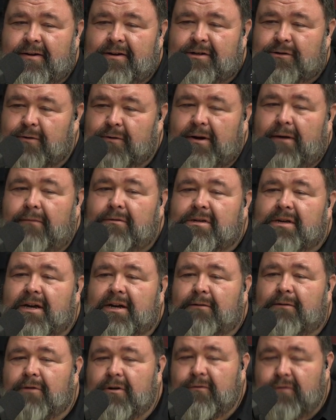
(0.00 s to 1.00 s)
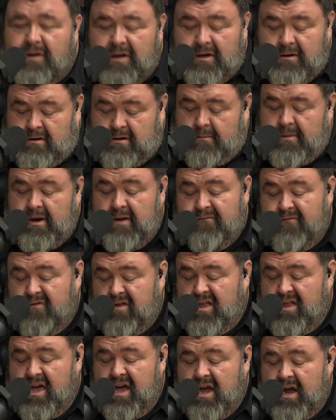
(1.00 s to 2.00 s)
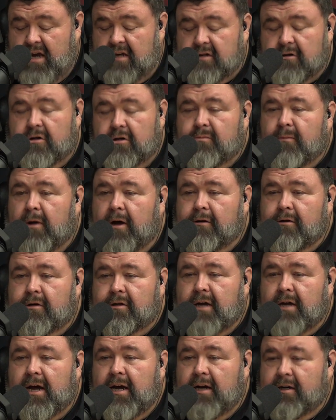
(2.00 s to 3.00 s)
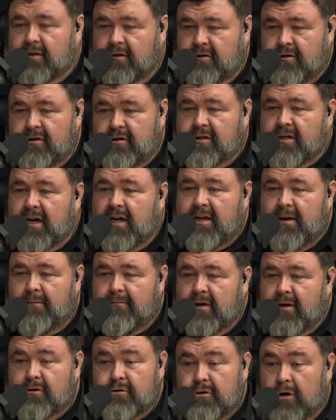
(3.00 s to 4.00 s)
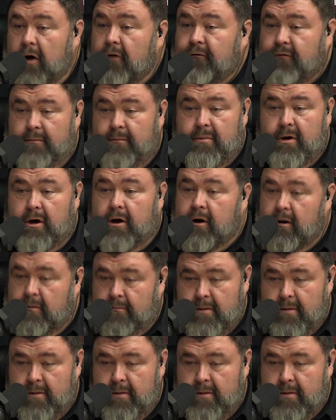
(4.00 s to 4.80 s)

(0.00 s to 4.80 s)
So what I was thinking, what if you did? I mean, fillets or smaller steaks, and you just had that big trough of butter,